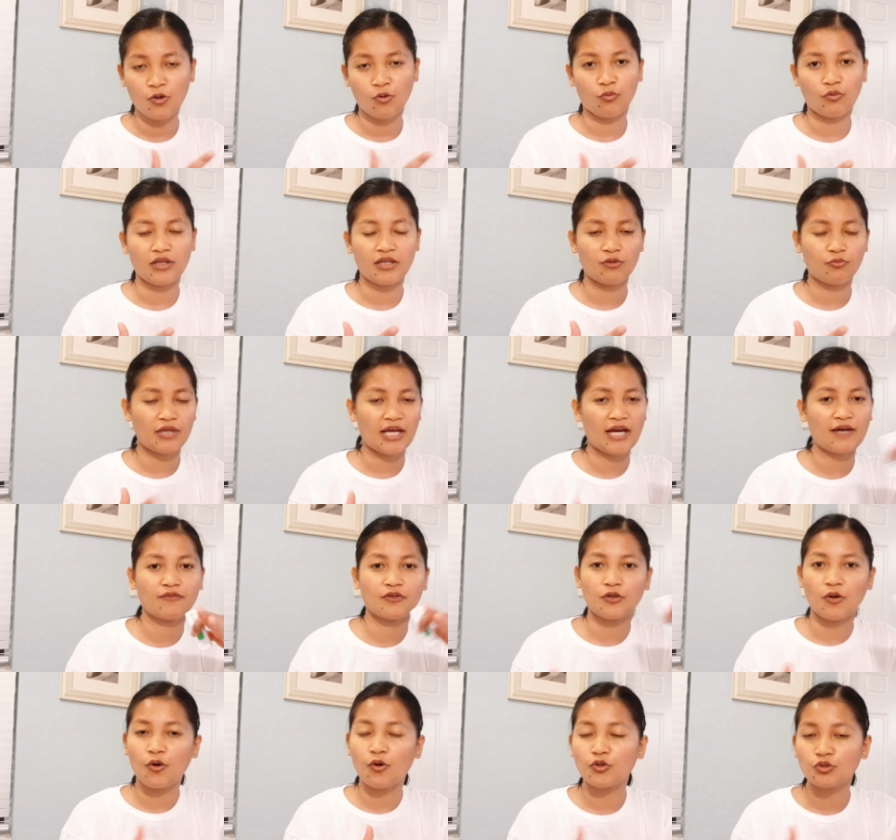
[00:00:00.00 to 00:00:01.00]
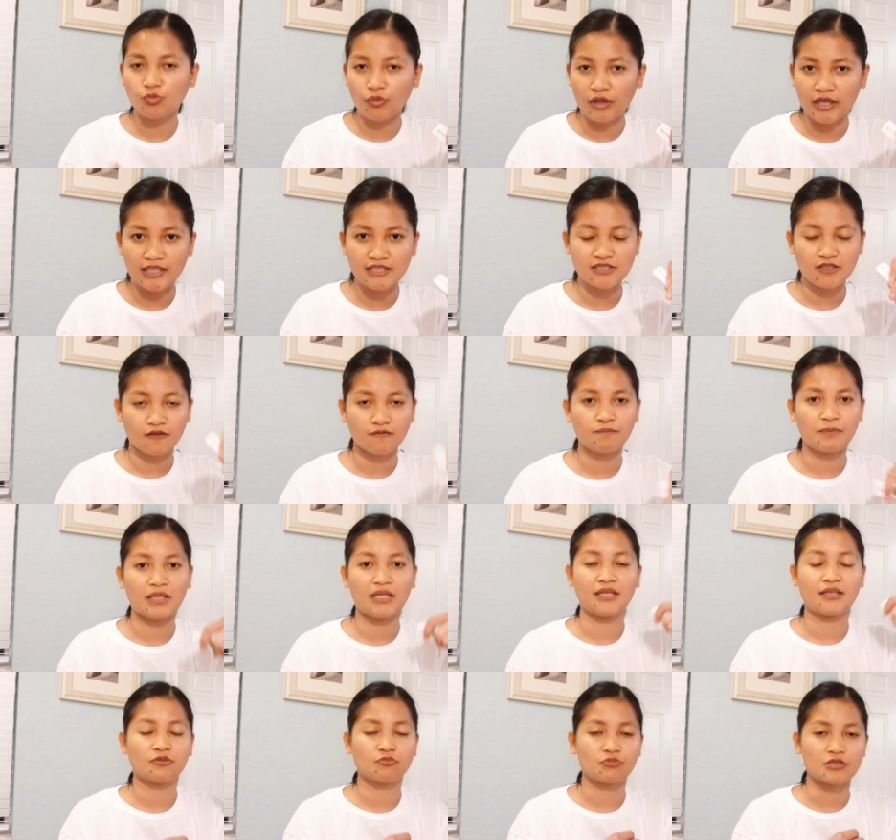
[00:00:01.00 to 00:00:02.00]
We we have our own ways of
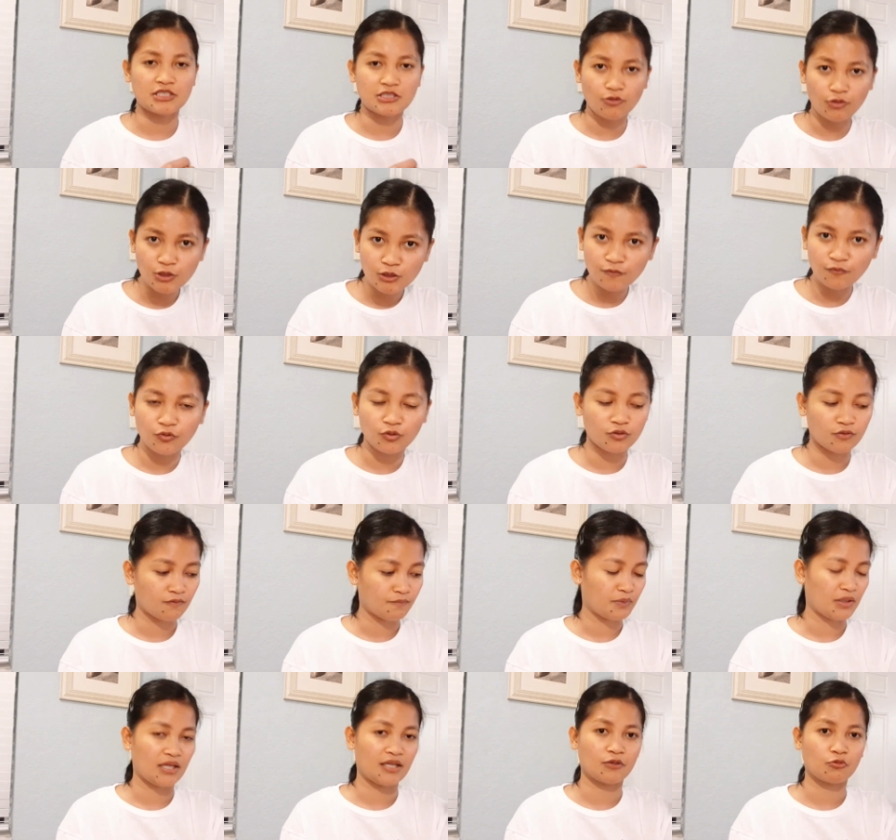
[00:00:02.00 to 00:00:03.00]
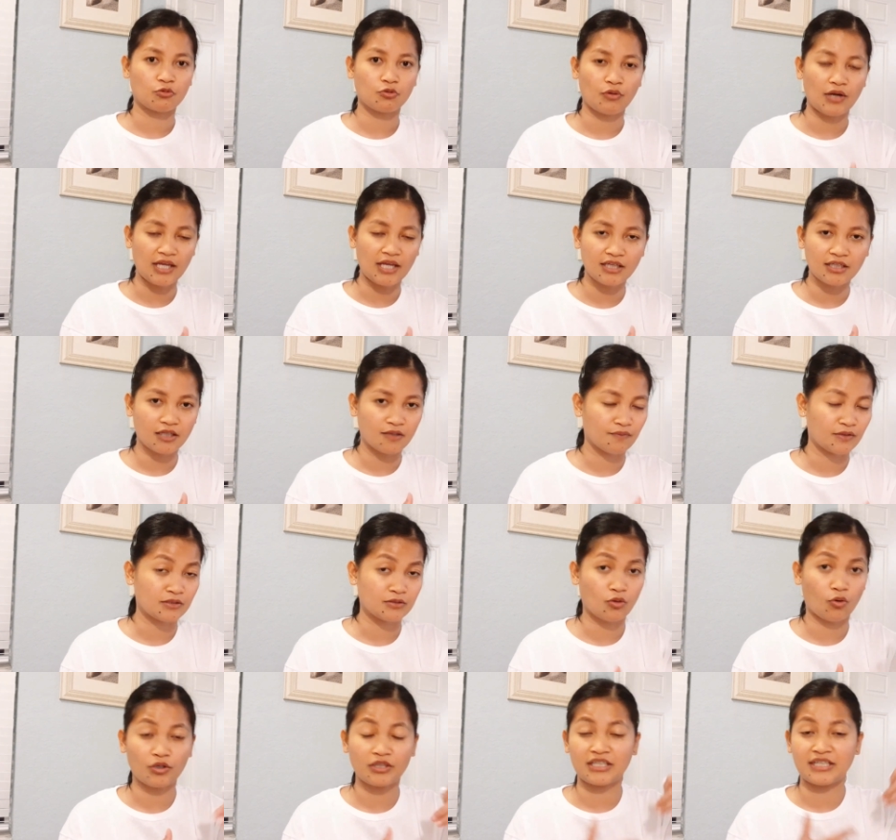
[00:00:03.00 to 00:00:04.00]
being resourceful, of being creative
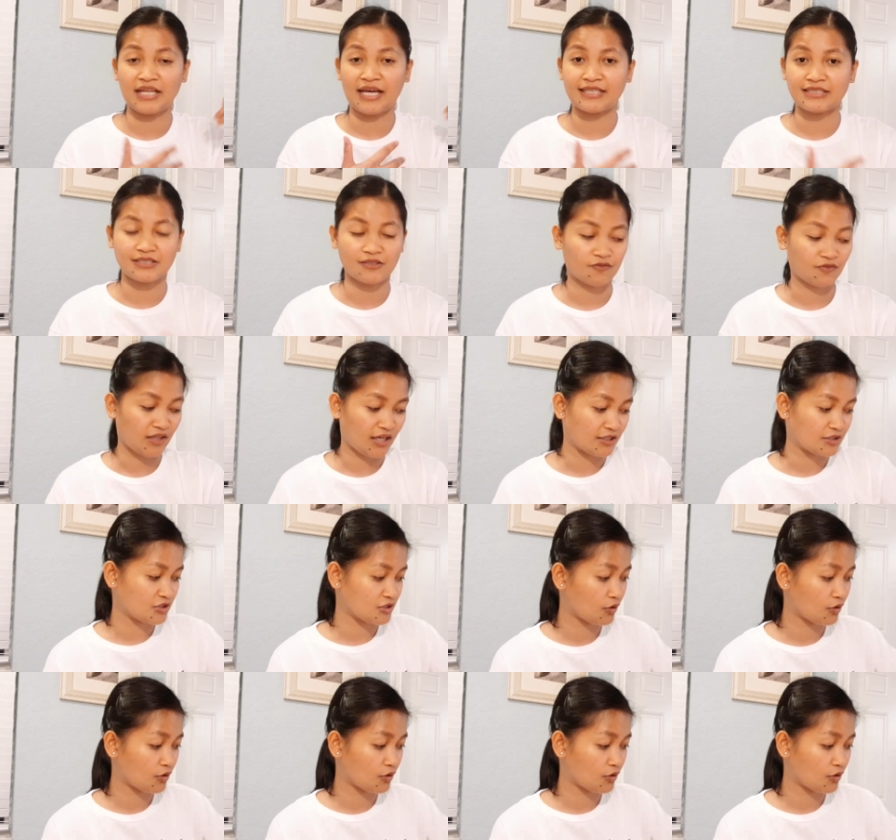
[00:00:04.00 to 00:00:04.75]
and organizing things.